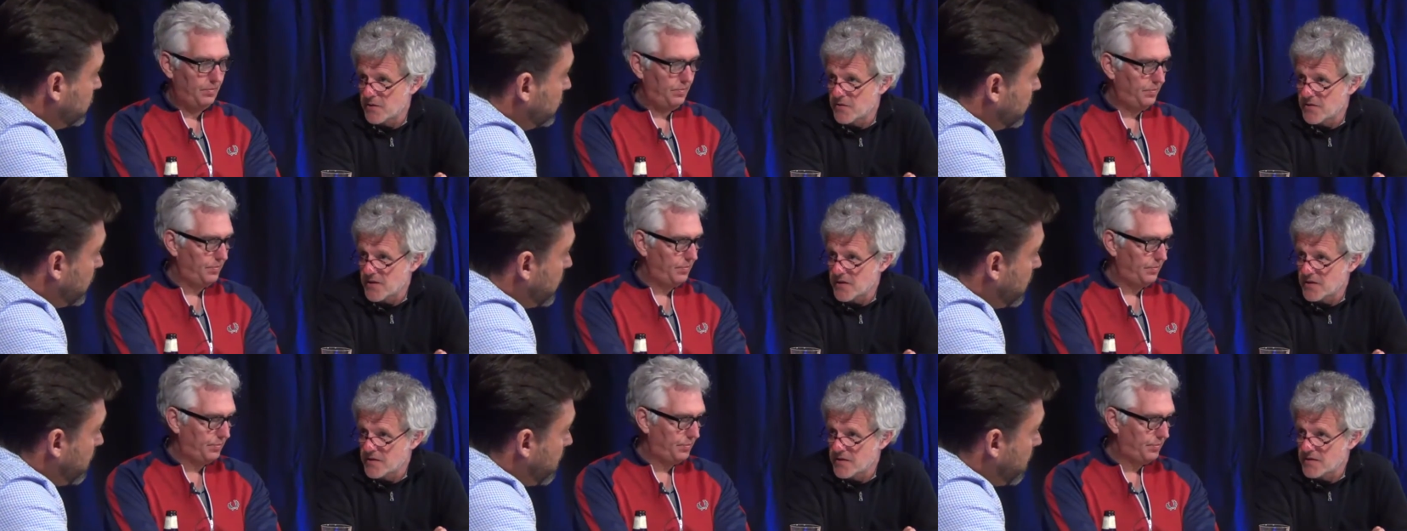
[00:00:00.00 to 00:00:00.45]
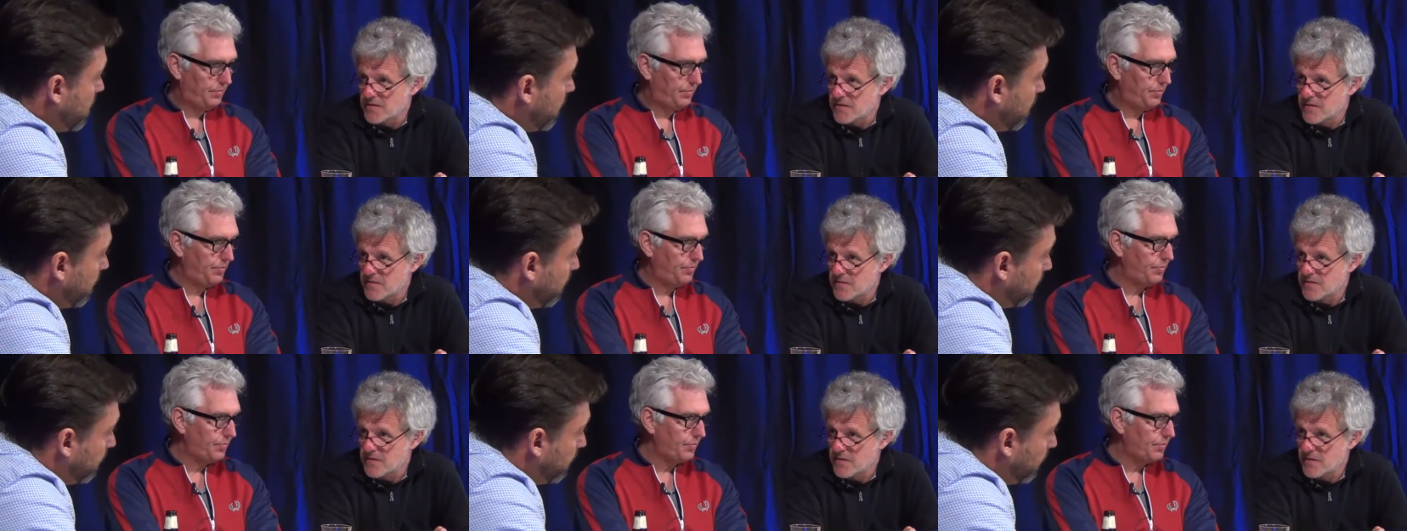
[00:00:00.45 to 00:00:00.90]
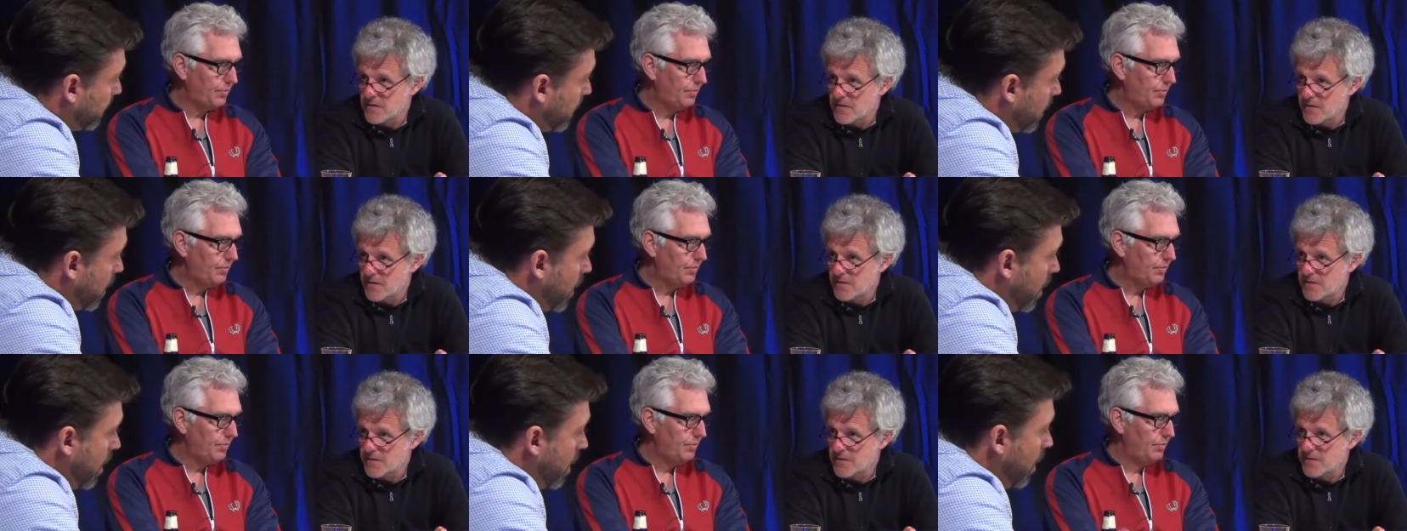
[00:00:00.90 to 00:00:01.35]
Speaker 1: you think that the, the
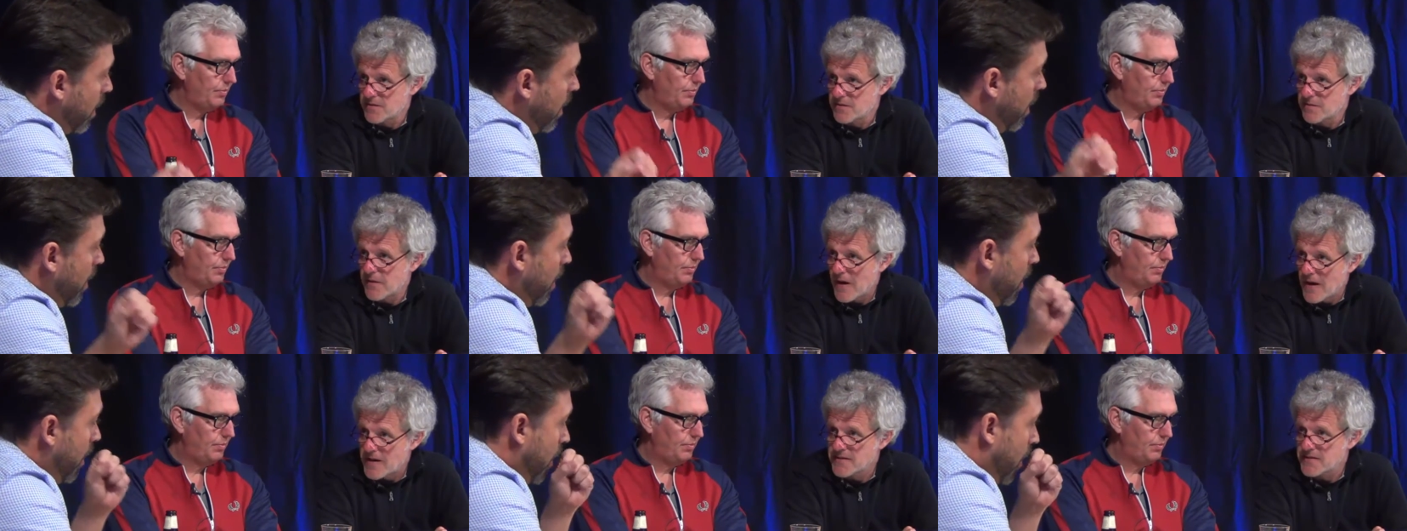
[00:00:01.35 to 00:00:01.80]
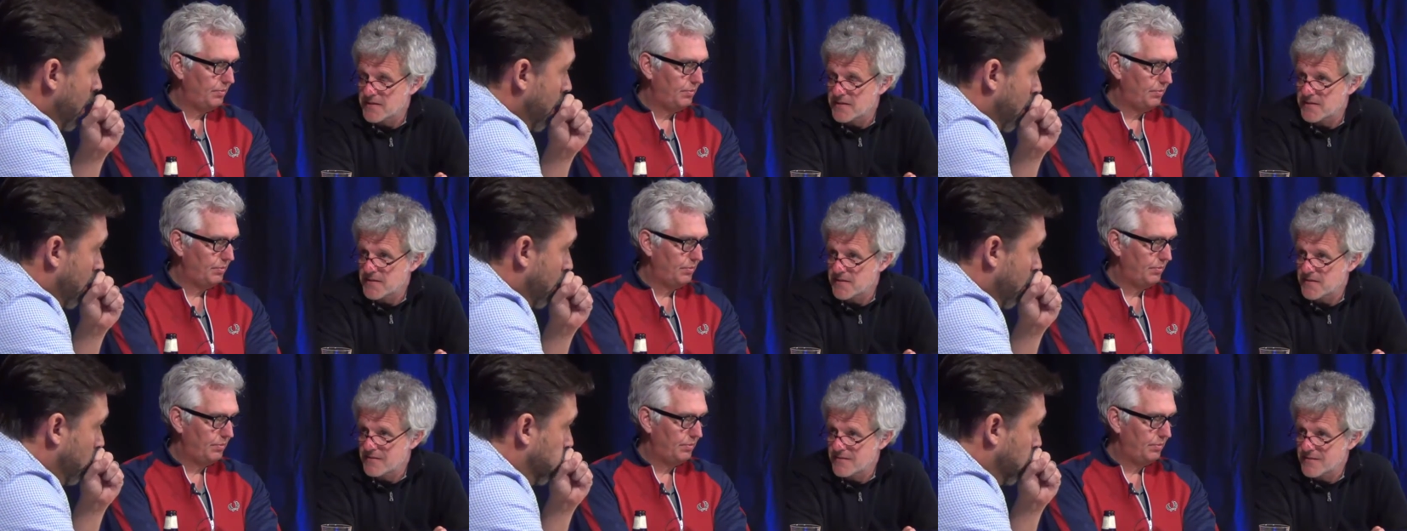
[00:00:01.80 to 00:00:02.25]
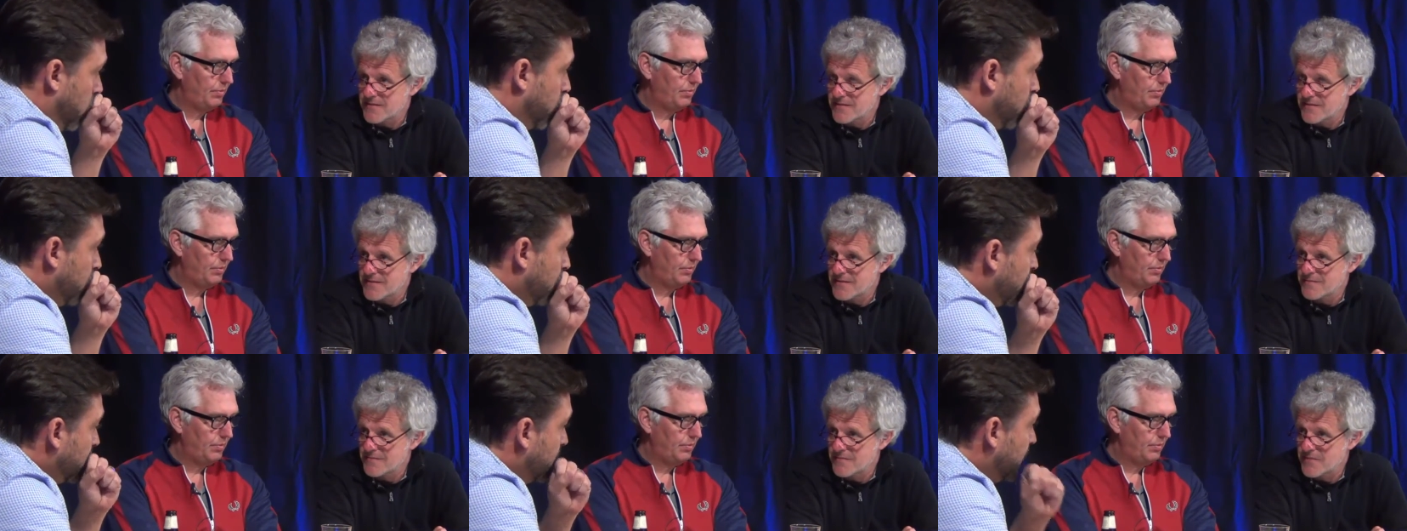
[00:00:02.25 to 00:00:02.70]
current crisis in,
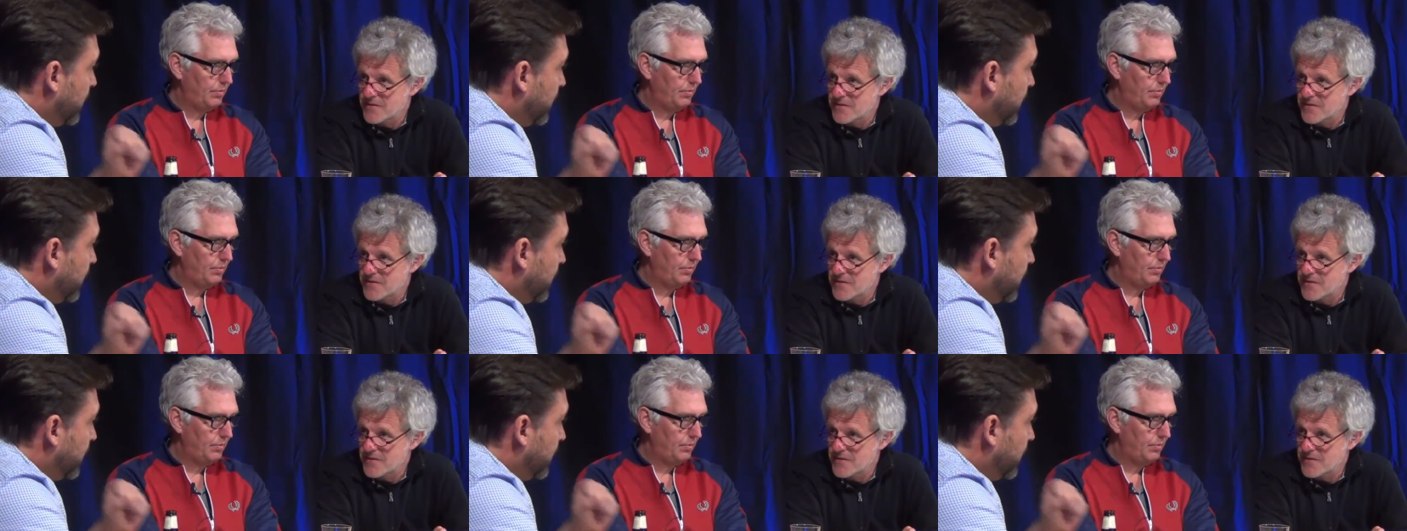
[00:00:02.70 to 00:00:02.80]
in